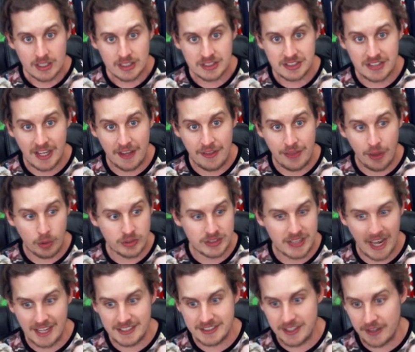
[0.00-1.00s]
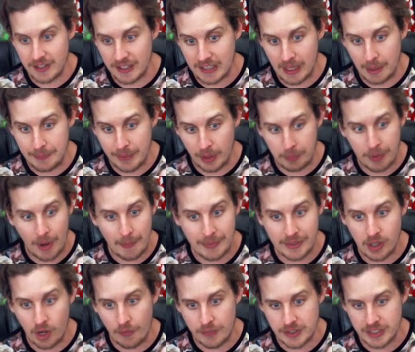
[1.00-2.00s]
send those guys to the club. They'll
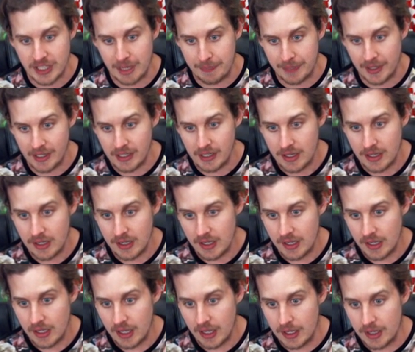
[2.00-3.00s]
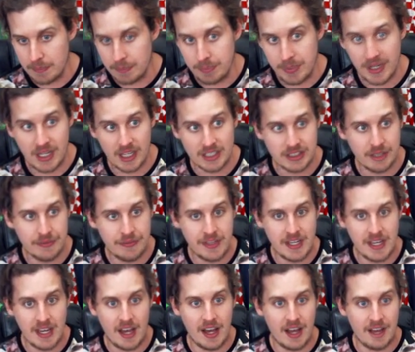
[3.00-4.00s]
probably go for something because of
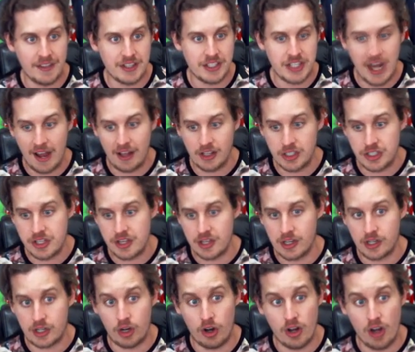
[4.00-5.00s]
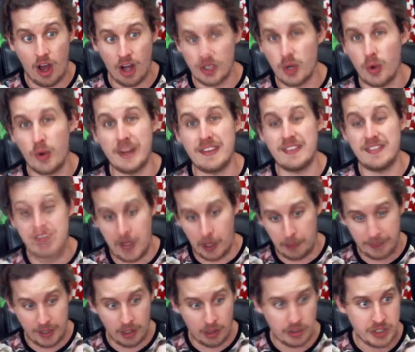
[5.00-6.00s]
the uh, the challenge, the current ongoing
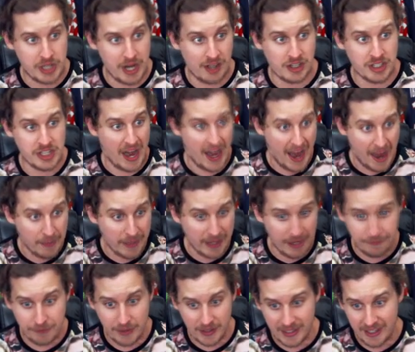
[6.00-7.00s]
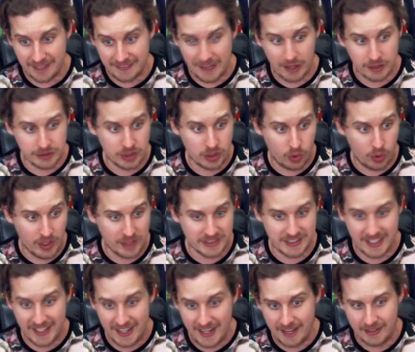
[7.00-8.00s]
Del Piero challenge, and we get freaking a thousand points. Get